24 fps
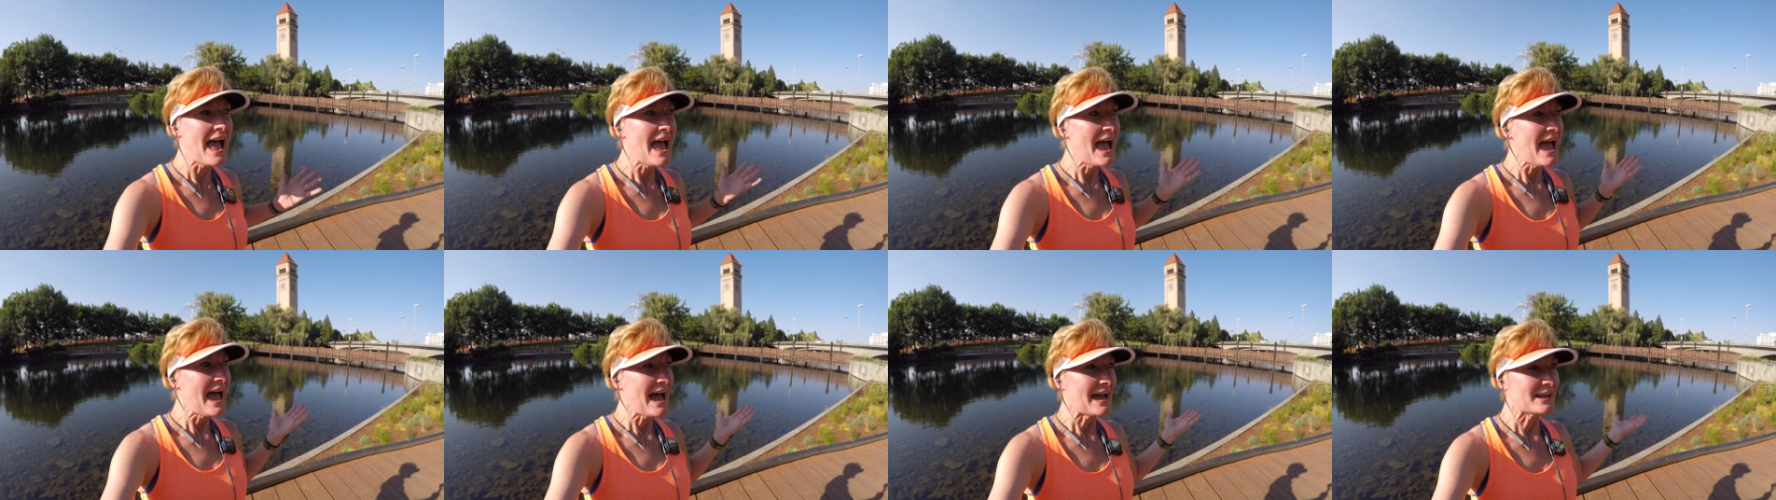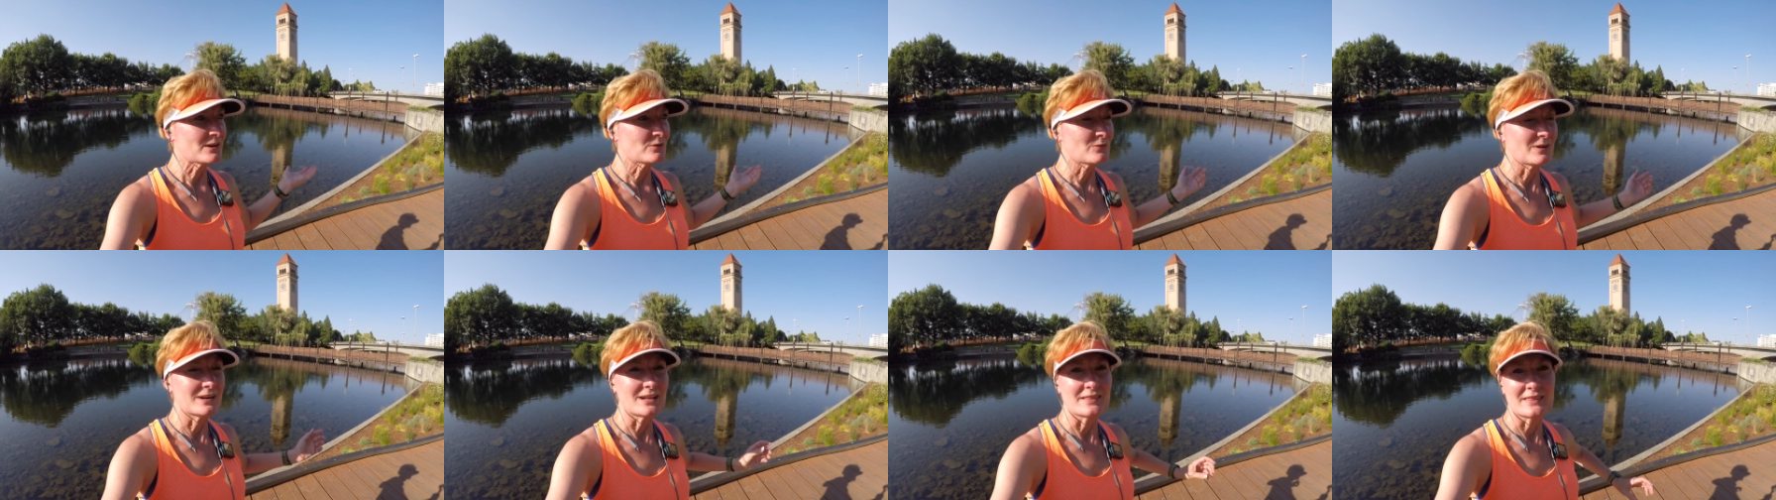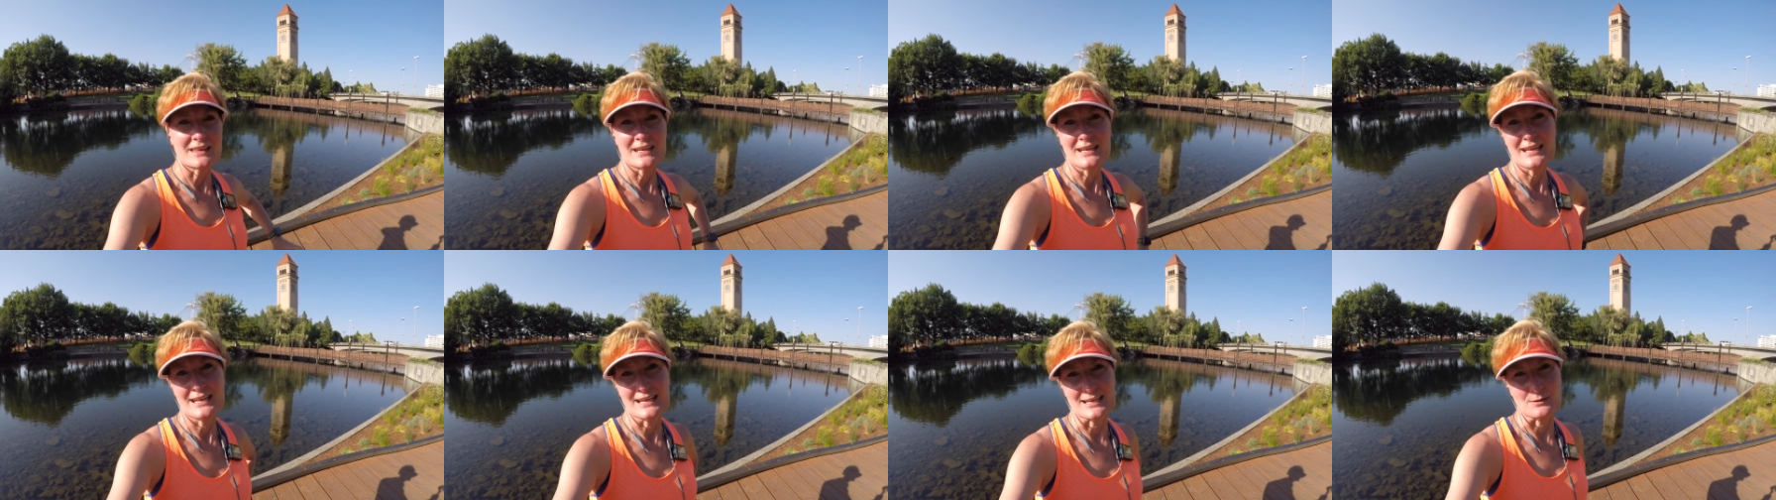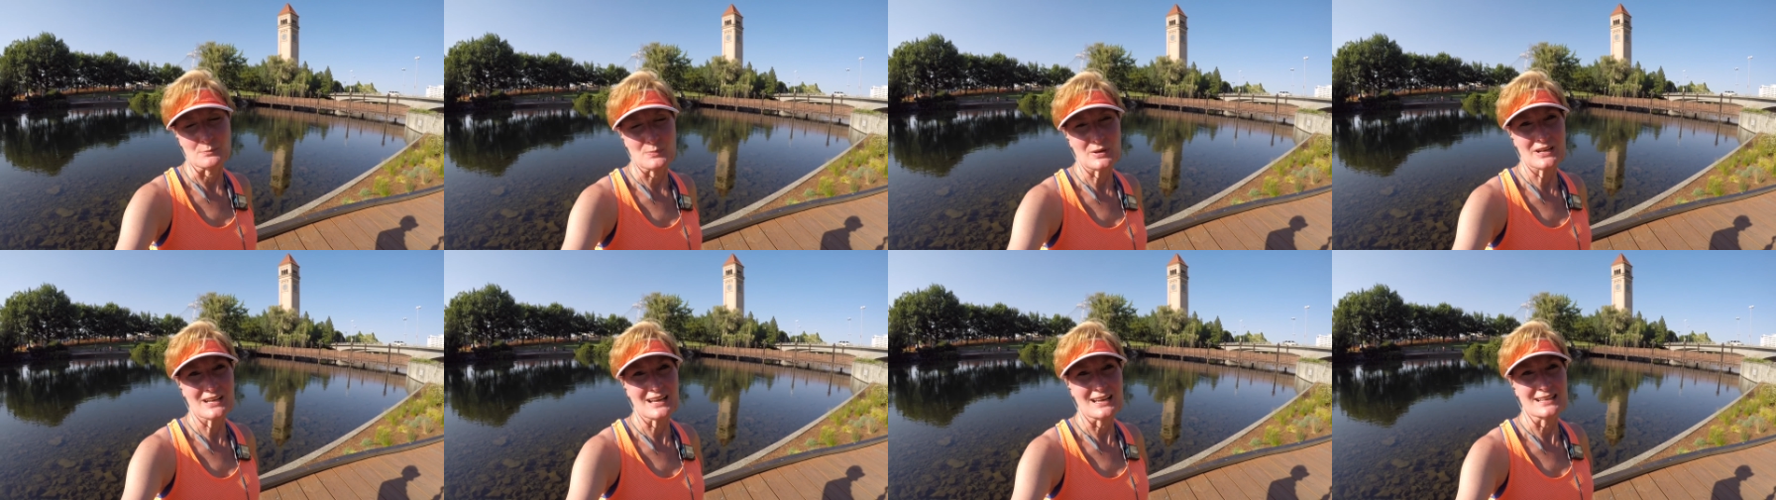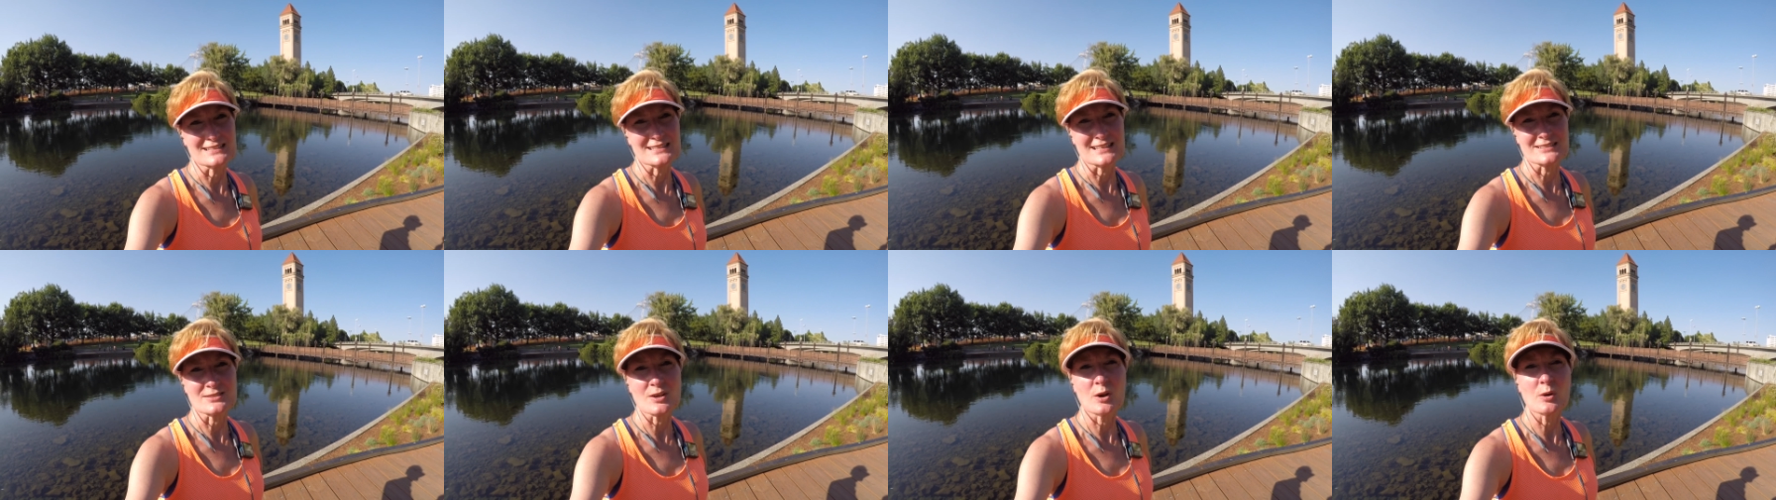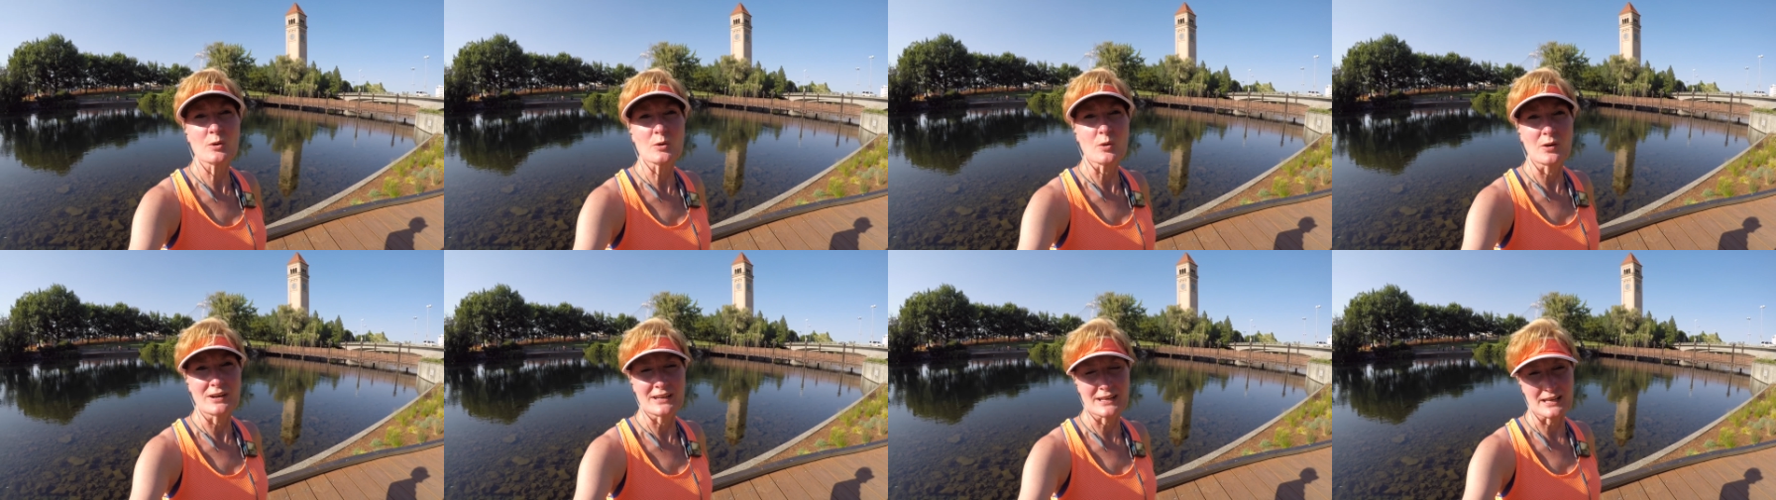how to run in the heat because it's only
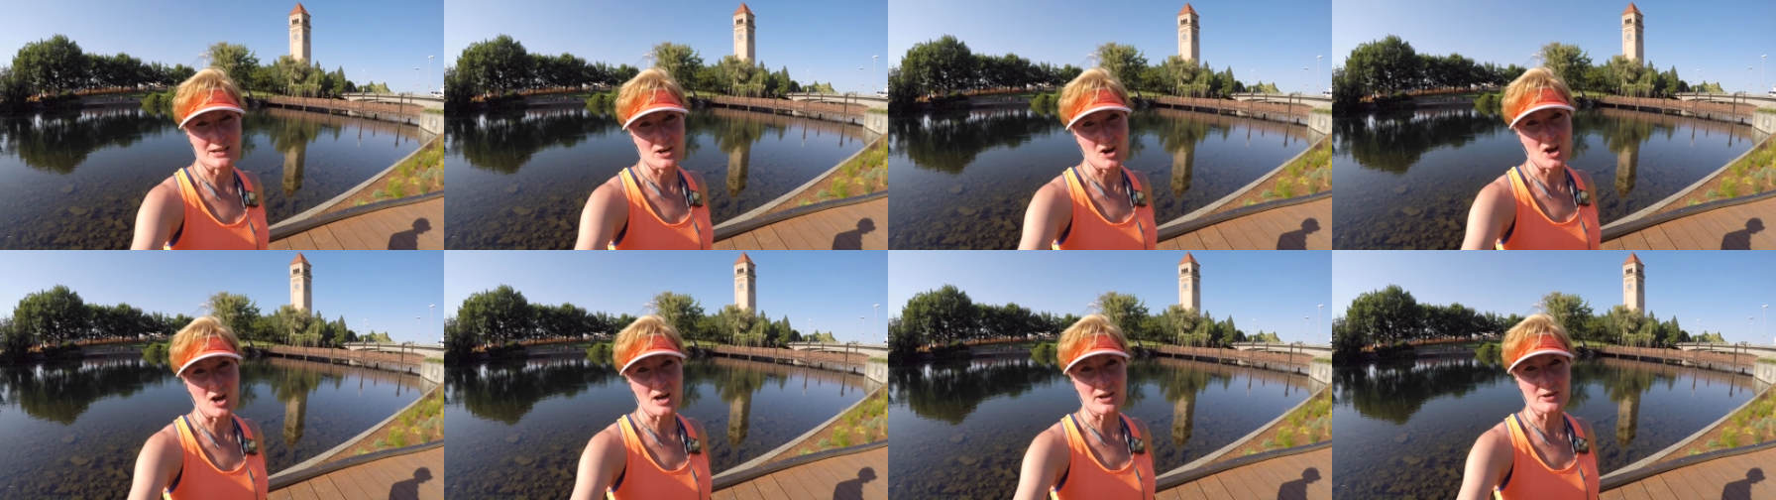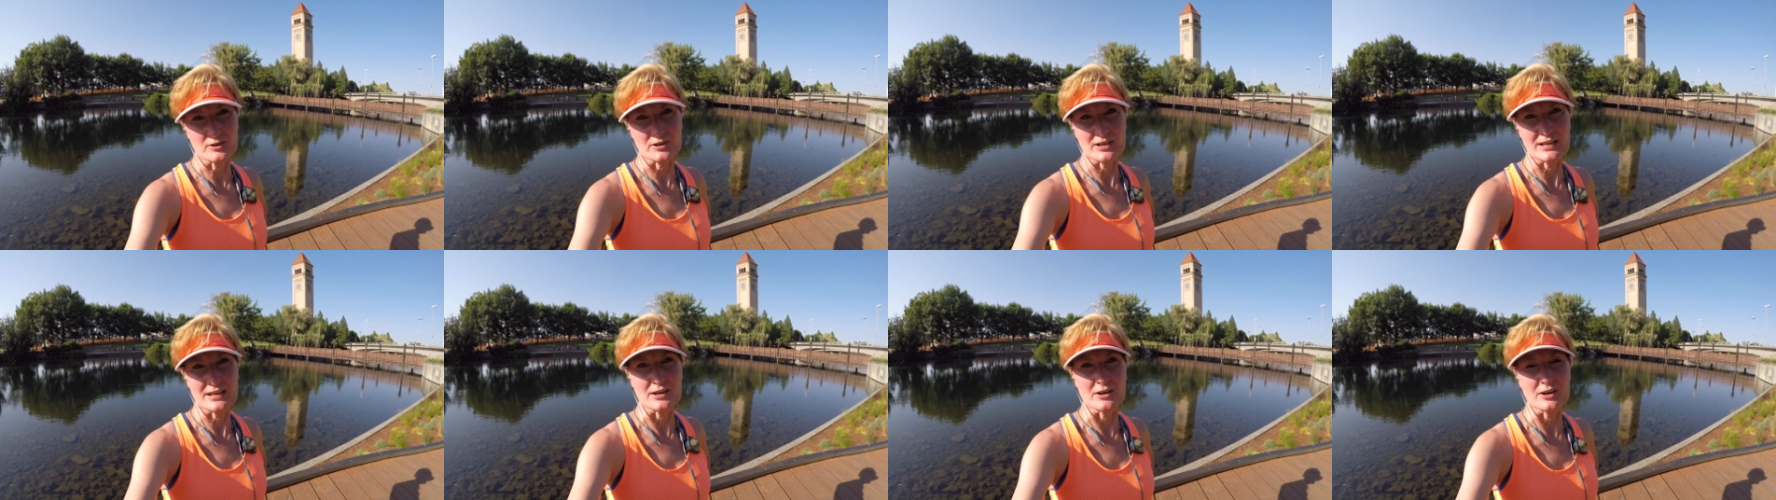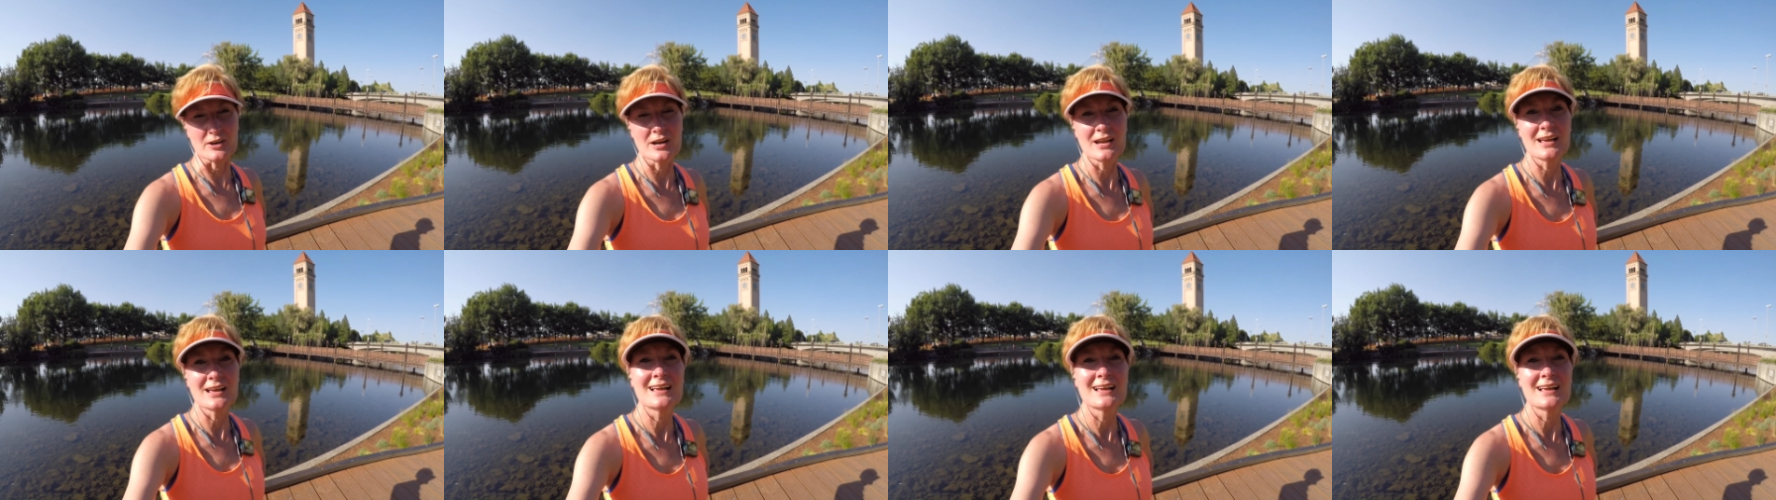going to get hotter here.